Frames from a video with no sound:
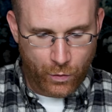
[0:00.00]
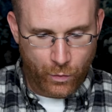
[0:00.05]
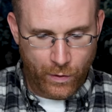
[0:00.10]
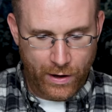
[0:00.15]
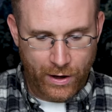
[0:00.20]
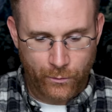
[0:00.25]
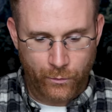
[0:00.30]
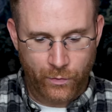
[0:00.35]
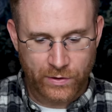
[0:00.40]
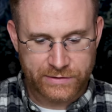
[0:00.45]

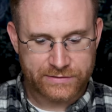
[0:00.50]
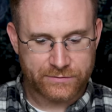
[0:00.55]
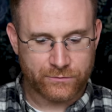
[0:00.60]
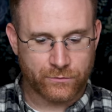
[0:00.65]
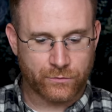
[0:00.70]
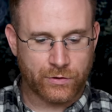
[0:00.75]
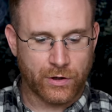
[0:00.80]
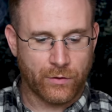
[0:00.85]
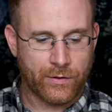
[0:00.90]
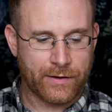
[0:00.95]
Well, what's
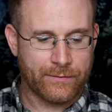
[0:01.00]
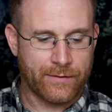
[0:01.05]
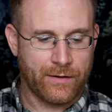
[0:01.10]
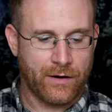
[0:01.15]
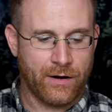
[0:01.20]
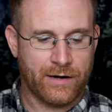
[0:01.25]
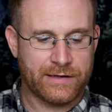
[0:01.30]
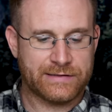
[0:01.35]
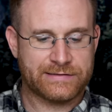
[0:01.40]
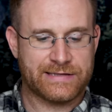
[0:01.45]
going
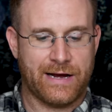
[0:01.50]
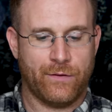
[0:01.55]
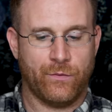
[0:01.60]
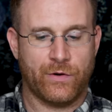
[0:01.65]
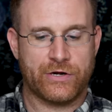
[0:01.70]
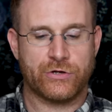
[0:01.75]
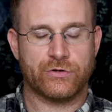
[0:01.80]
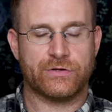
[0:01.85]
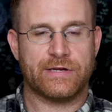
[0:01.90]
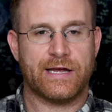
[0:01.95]
on is that
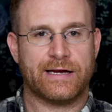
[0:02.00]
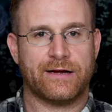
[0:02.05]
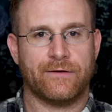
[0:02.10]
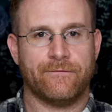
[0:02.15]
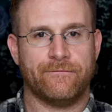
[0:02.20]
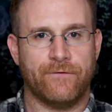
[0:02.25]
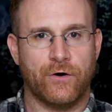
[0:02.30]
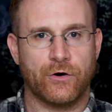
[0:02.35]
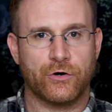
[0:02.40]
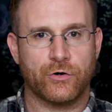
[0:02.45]
when you take
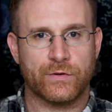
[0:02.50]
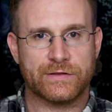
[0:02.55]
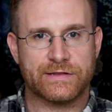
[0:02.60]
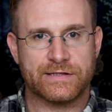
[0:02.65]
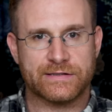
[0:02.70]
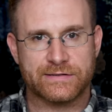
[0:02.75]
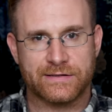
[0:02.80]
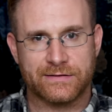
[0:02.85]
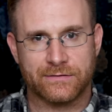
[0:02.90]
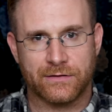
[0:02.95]
a photo with
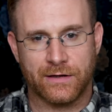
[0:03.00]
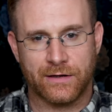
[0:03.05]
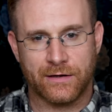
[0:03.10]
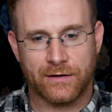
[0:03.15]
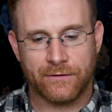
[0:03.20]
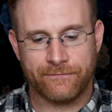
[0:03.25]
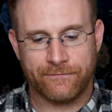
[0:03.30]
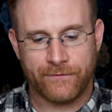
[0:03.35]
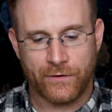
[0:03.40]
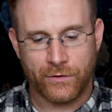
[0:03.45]
this
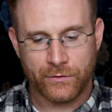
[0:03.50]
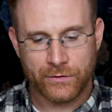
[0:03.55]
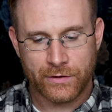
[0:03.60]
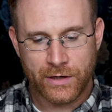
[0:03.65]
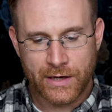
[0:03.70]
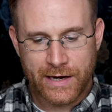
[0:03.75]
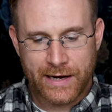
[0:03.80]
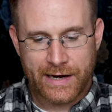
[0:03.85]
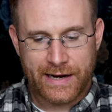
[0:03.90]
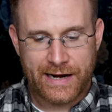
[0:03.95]

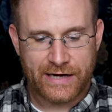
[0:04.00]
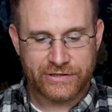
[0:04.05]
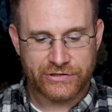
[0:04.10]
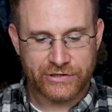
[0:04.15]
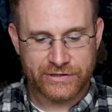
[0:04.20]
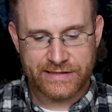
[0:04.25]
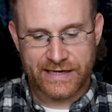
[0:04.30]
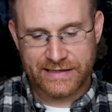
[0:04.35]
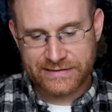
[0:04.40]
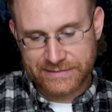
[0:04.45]
phone, it
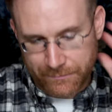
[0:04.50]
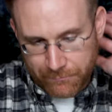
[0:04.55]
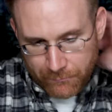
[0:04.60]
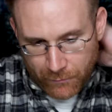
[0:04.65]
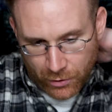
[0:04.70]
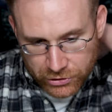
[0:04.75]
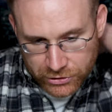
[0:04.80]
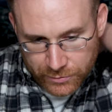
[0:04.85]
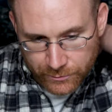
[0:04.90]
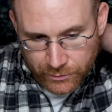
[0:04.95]
actually takes a
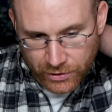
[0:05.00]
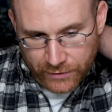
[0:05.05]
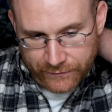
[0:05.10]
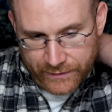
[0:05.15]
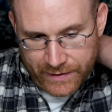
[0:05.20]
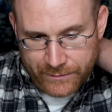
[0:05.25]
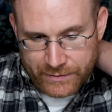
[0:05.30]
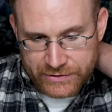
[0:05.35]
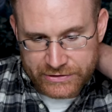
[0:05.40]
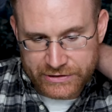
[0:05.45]
multiple
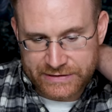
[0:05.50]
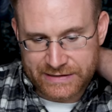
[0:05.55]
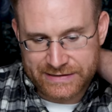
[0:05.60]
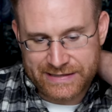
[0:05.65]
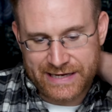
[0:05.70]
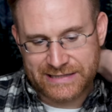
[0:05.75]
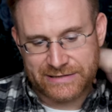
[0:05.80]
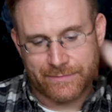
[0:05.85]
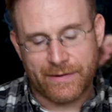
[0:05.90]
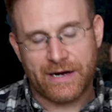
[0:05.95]
of images. It
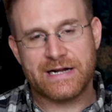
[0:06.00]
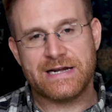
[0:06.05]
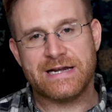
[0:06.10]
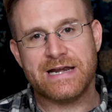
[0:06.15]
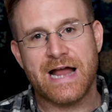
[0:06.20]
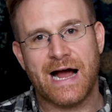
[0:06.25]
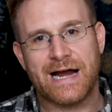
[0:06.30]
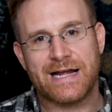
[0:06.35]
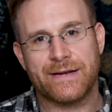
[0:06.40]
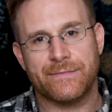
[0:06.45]
takes about
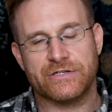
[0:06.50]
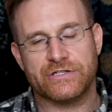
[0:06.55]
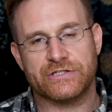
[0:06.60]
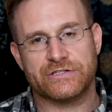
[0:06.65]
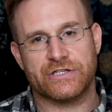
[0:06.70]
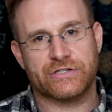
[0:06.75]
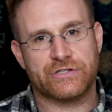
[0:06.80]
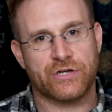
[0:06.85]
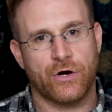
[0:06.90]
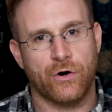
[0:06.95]
9
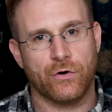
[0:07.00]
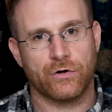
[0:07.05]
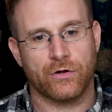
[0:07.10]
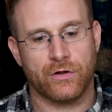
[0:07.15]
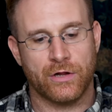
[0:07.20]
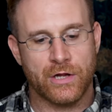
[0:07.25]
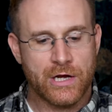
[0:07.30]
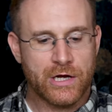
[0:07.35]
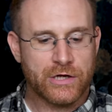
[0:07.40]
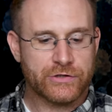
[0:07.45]
images in
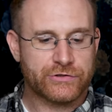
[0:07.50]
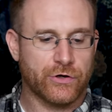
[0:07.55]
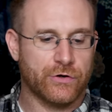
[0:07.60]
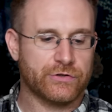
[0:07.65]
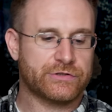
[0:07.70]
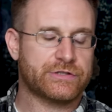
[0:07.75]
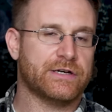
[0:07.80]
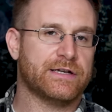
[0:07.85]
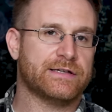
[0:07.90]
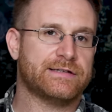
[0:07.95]
total. So
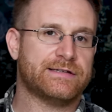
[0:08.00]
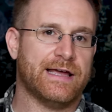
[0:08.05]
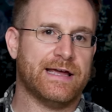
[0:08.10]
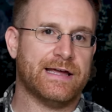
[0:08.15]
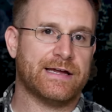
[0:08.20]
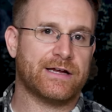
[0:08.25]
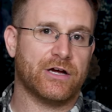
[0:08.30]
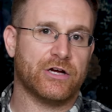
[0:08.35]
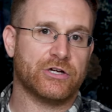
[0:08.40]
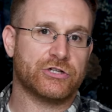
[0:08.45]
it's going to
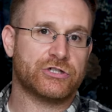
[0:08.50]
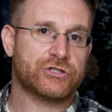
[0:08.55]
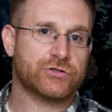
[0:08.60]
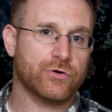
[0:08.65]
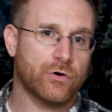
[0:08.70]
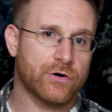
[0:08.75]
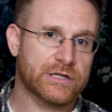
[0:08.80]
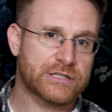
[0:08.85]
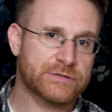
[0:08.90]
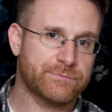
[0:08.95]
take a
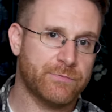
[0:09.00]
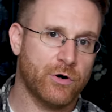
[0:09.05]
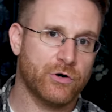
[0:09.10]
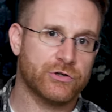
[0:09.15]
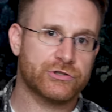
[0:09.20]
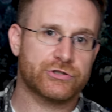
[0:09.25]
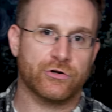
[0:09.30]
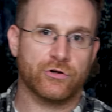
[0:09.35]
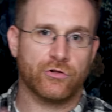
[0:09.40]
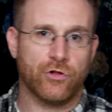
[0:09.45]
short
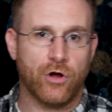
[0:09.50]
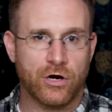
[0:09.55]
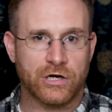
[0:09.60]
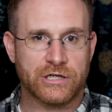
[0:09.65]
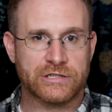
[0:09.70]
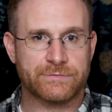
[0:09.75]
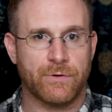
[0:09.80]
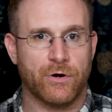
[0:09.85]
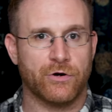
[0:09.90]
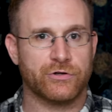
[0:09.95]
exposure, a
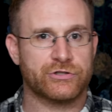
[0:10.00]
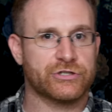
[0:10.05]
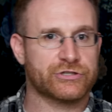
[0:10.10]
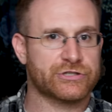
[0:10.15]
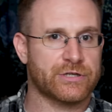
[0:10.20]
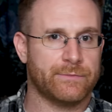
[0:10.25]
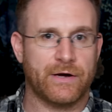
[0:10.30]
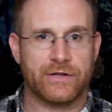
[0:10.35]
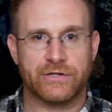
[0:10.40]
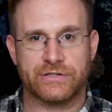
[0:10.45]
long exposure,
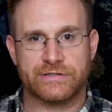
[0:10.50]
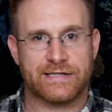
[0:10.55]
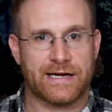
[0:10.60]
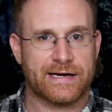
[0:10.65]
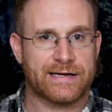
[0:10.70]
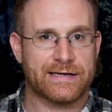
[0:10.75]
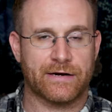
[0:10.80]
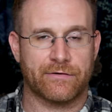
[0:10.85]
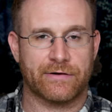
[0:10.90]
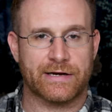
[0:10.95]
some other
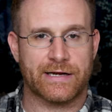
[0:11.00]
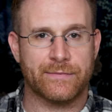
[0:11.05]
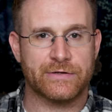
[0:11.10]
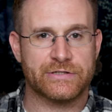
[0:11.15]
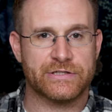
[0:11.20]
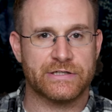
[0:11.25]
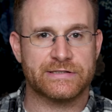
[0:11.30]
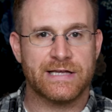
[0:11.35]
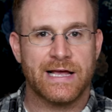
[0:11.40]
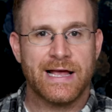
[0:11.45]
secondary
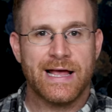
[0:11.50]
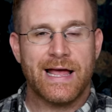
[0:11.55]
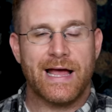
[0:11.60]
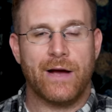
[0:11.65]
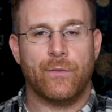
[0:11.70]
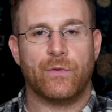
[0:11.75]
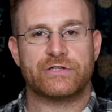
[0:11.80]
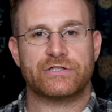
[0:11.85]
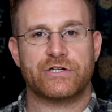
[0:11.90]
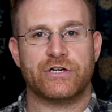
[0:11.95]
images,
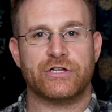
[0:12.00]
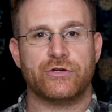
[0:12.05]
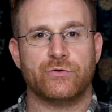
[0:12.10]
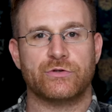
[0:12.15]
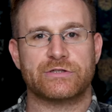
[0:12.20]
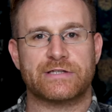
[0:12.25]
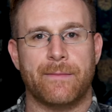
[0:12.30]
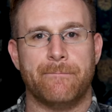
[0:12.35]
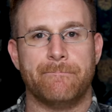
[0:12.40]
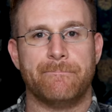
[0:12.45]
and what it's going to
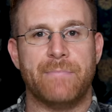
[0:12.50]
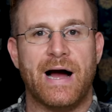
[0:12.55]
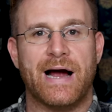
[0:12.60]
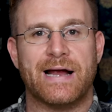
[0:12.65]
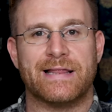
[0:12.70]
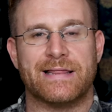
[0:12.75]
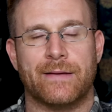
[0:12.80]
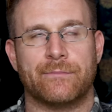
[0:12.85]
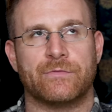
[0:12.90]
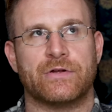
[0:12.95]
do is
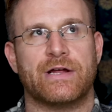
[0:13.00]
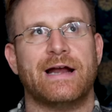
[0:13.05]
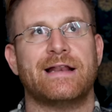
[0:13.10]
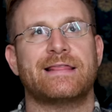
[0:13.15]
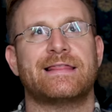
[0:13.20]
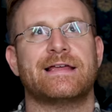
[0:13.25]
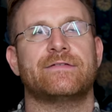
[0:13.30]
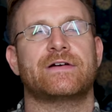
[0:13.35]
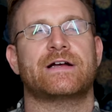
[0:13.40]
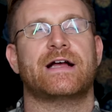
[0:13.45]
combine them. You got
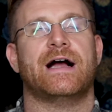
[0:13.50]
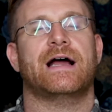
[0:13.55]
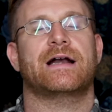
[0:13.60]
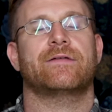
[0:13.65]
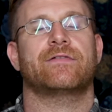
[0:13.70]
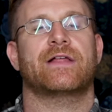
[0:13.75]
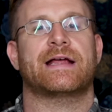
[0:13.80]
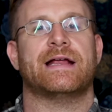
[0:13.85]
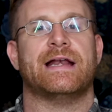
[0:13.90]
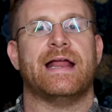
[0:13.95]
to think of it
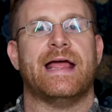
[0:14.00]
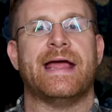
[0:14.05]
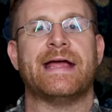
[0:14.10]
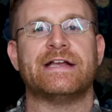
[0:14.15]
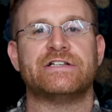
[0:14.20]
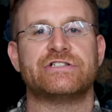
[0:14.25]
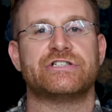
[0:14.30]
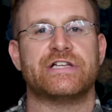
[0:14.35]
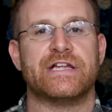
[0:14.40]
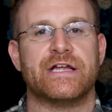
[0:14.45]
kind of like an
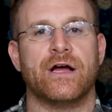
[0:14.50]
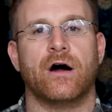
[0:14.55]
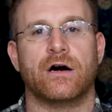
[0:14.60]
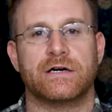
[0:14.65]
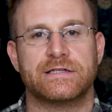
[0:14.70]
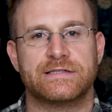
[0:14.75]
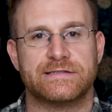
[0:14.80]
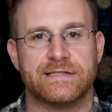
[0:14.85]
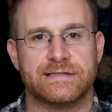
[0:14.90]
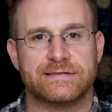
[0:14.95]

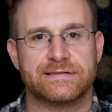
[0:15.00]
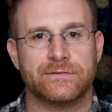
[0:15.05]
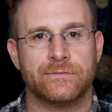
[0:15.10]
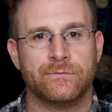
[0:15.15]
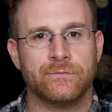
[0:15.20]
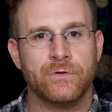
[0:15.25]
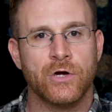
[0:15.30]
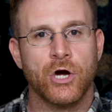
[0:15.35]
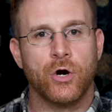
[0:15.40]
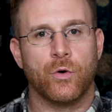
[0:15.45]
HDR
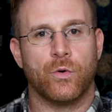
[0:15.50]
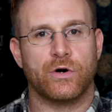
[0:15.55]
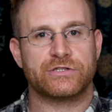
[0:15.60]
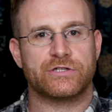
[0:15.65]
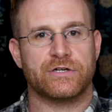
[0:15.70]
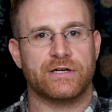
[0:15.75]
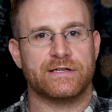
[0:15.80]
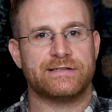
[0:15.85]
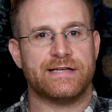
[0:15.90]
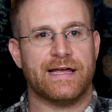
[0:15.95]
system, where
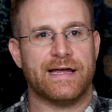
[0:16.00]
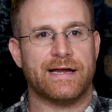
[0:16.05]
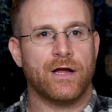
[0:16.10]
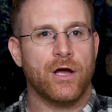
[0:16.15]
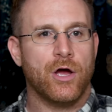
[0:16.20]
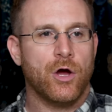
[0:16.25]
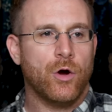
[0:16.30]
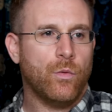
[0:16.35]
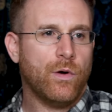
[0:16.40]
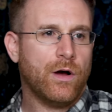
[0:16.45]
it's going to
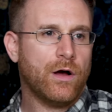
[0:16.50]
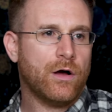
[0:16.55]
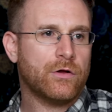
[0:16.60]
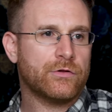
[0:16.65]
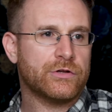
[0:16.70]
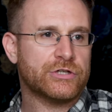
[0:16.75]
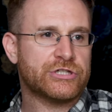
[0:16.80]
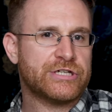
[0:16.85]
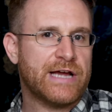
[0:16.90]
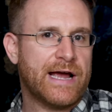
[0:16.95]
take,
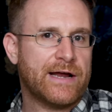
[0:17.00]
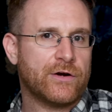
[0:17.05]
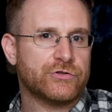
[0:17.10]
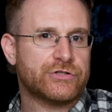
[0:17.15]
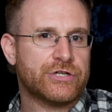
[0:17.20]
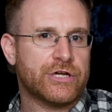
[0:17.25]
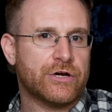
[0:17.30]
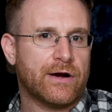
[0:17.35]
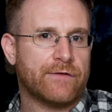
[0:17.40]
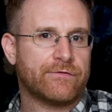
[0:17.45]
well, the
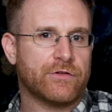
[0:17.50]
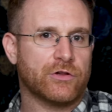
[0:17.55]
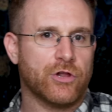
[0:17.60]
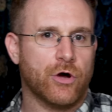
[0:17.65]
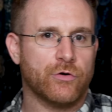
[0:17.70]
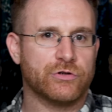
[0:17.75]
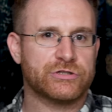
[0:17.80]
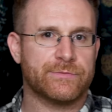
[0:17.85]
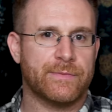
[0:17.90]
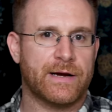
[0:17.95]
shadows here have the
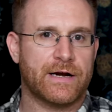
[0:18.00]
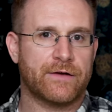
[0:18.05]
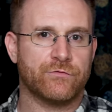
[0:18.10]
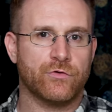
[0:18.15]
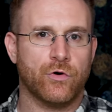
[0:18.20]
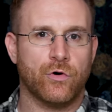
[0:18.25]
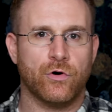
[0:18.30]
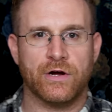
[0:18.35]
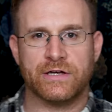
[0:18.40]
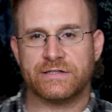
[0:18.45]
lowest amount of
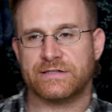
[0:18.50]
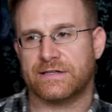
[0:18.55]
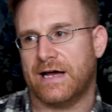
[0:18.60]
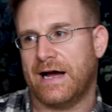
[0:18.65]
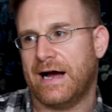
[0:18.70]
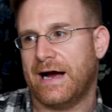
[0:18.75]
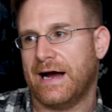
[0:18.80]
noise, and the